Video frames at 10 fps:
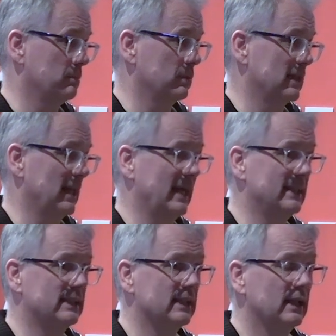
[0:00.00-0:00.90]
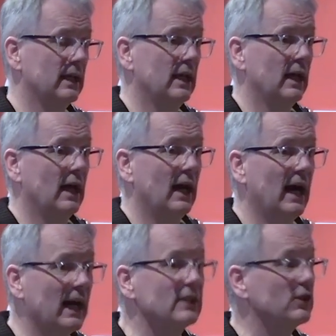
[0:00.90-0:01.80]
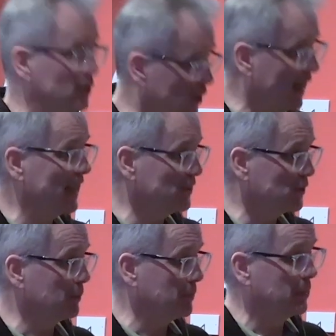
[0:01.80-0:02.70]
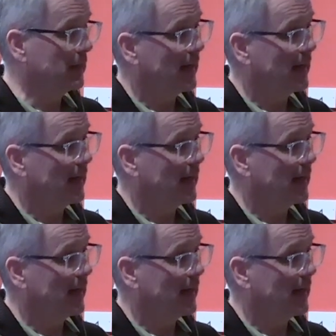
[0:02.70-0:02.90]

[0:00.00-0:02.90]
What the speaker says: up with light, and you end up